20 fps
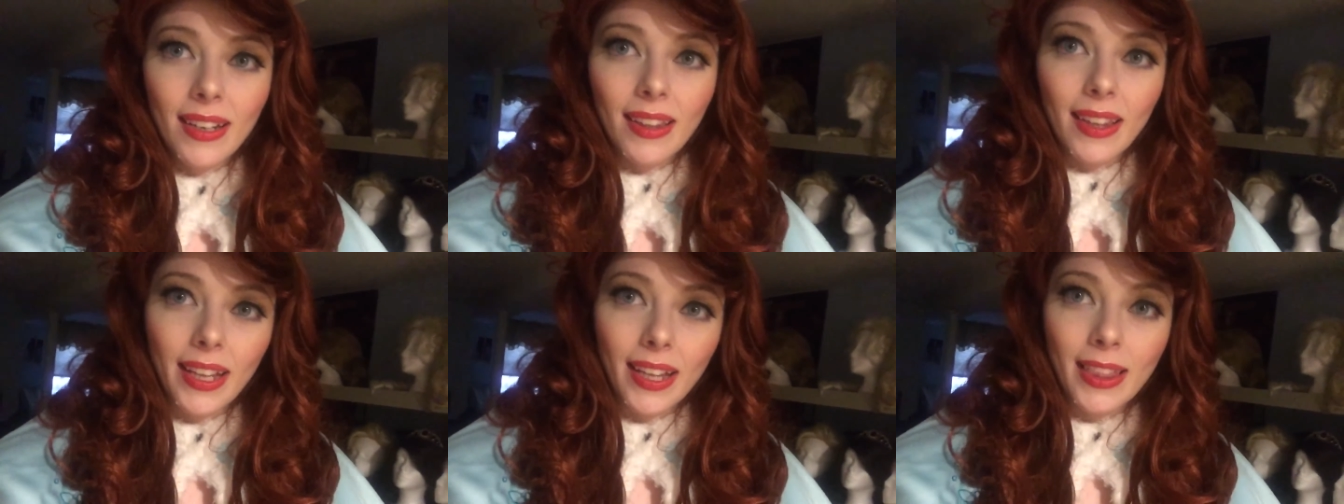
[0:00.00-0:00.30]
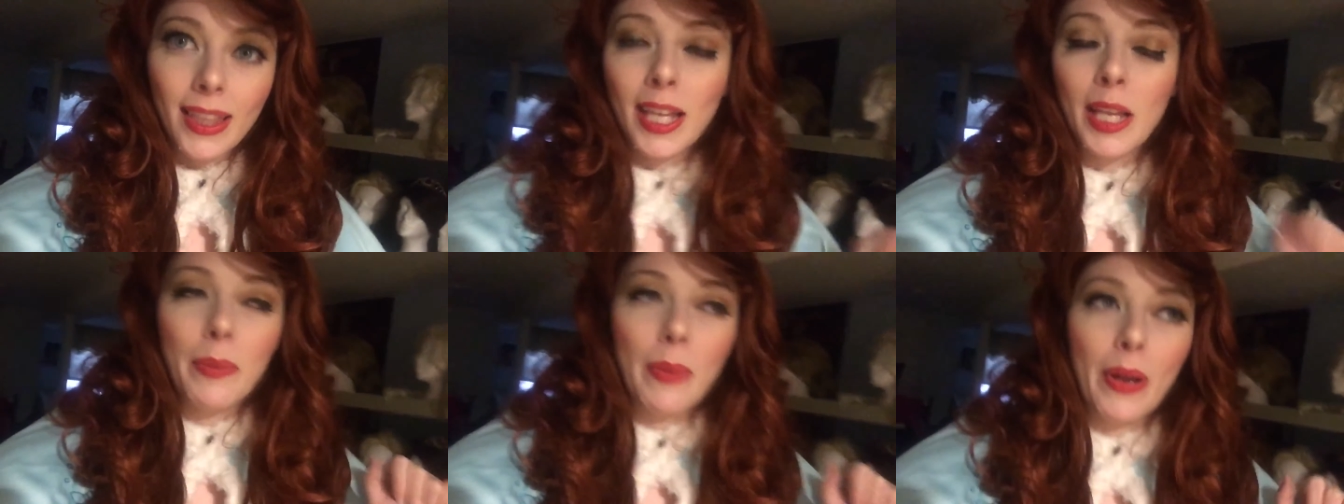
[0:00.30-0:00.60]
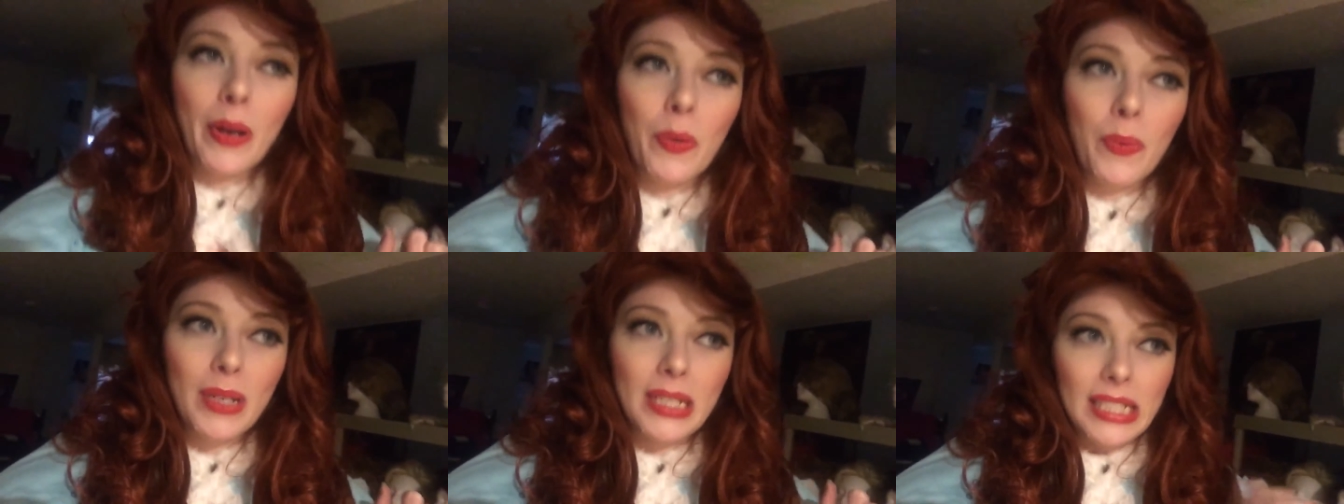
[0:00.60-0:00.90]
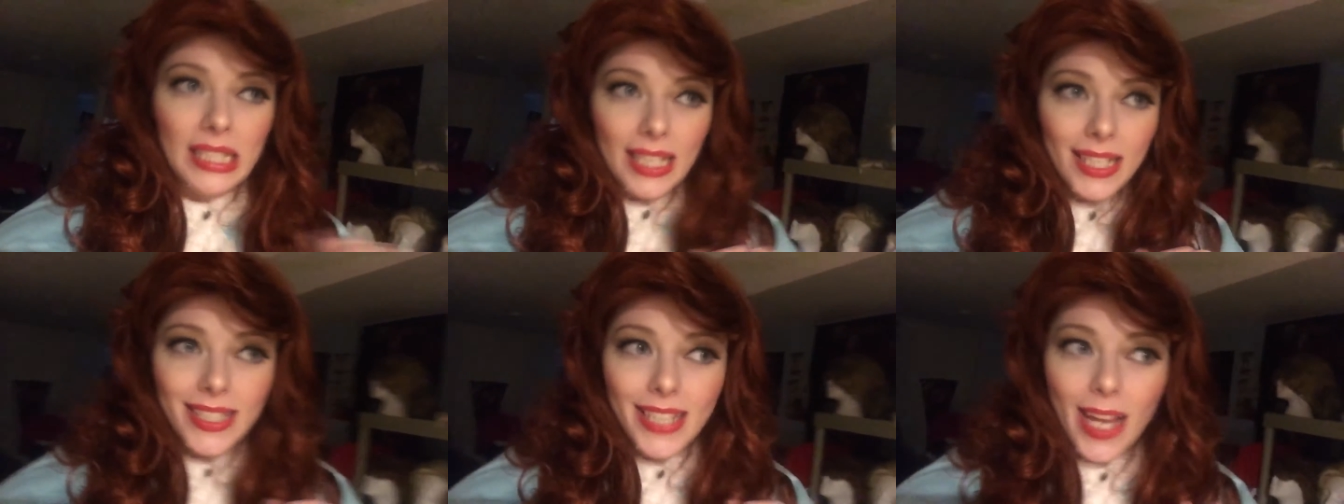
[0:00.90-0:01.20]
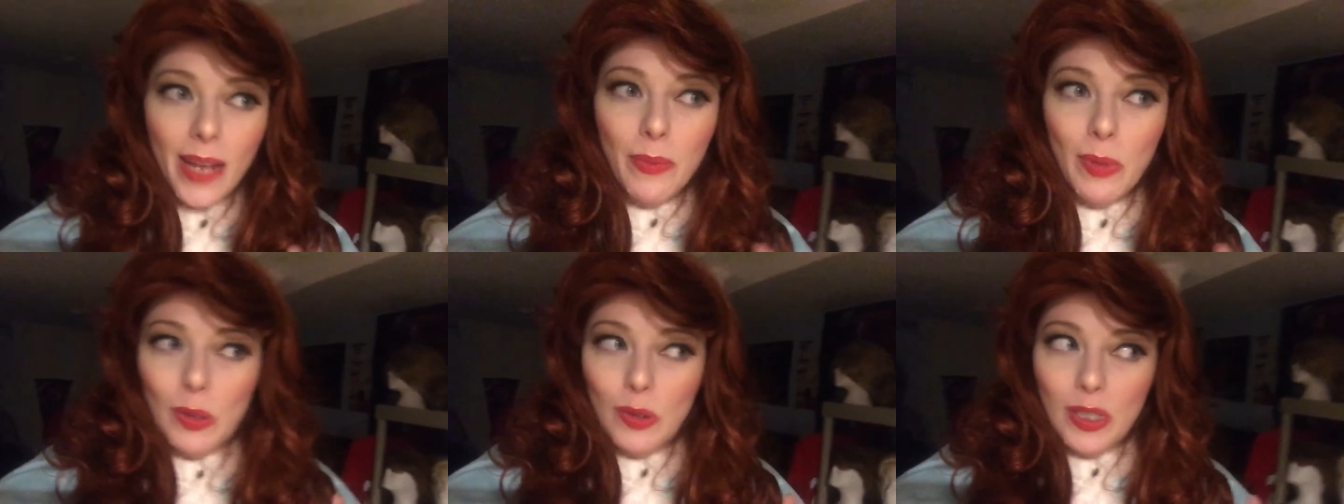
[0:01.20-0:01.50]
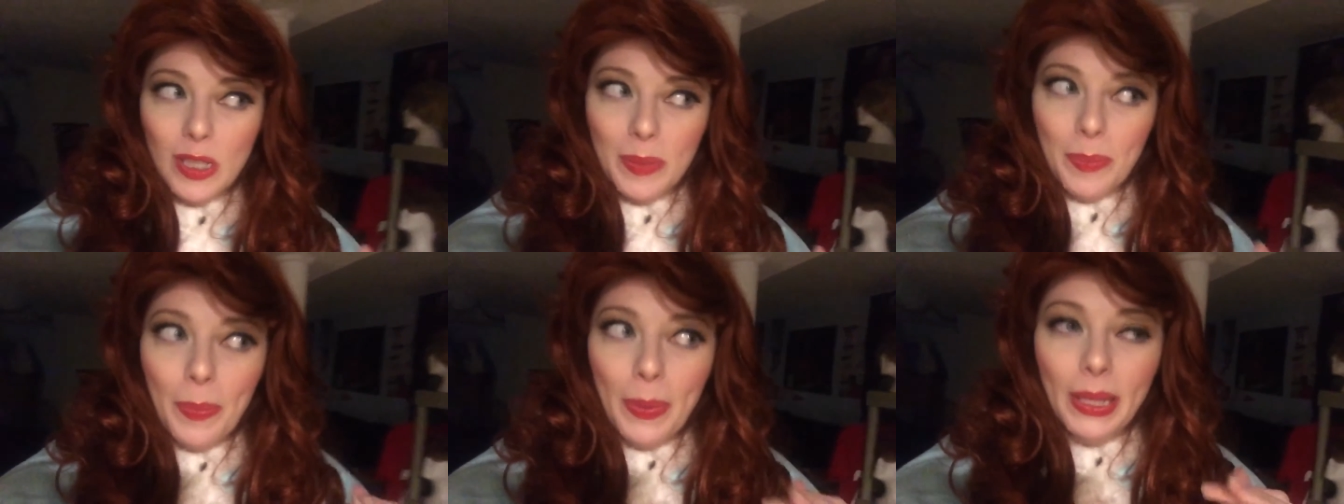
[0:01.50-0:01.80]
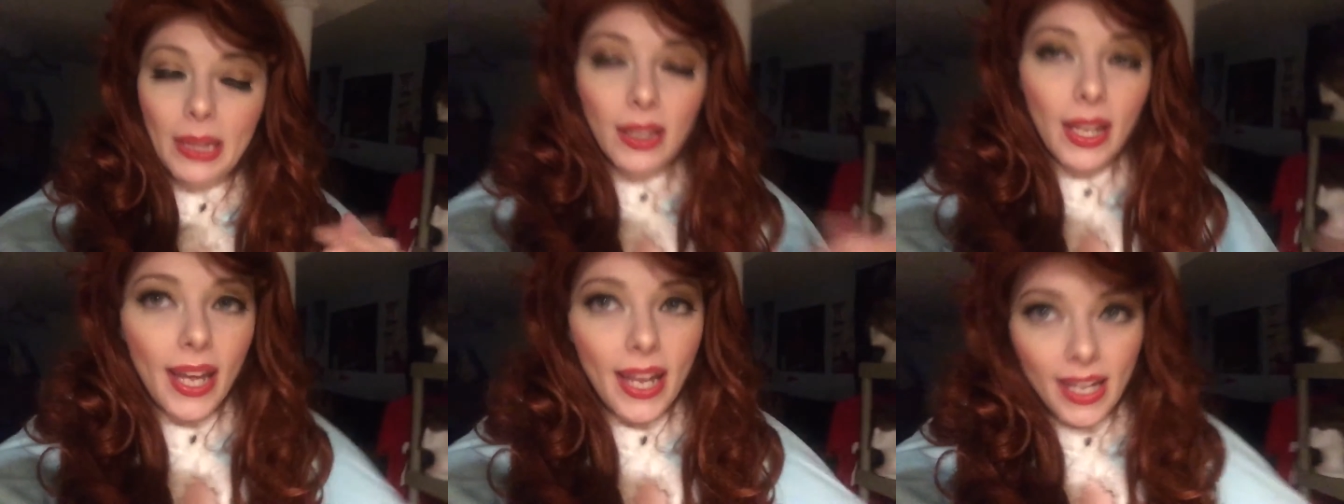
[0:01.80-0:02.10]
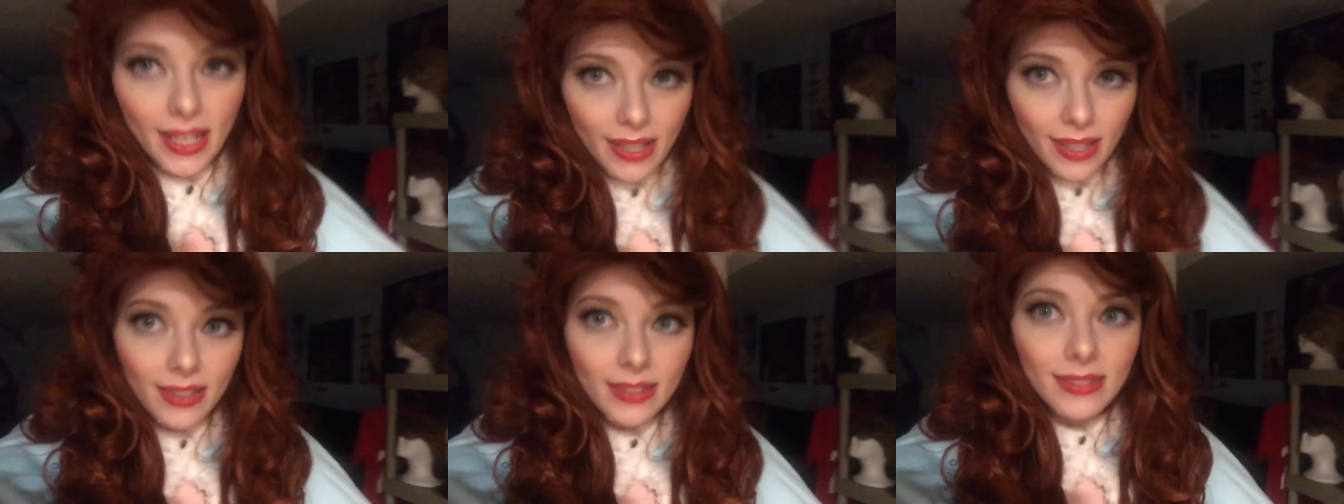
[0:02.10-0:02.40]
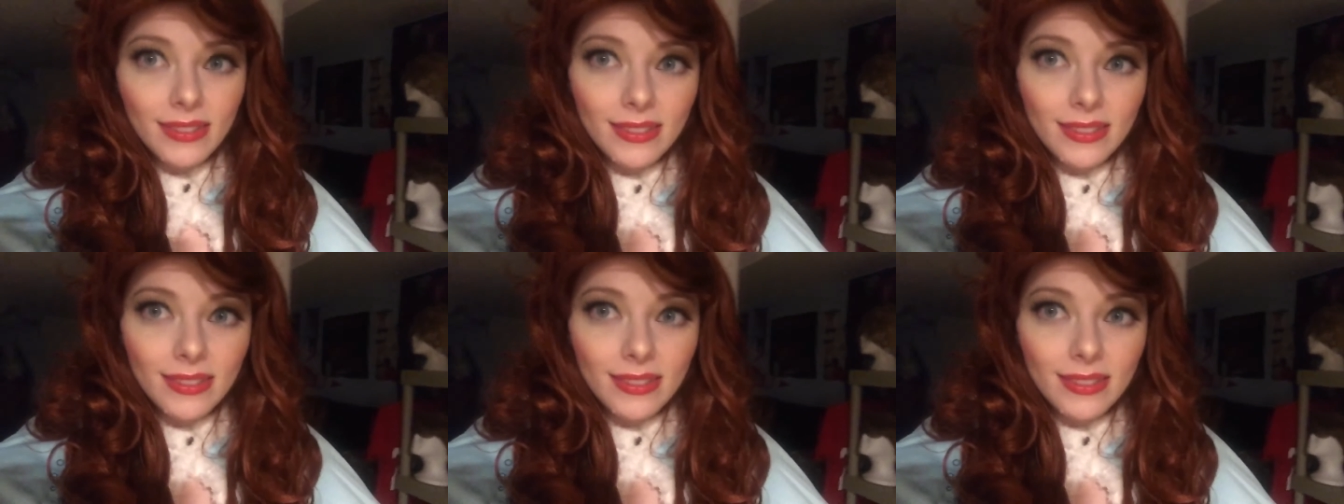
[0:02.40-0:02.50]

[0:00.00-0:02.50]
Like, think about it. When's the last time you just played?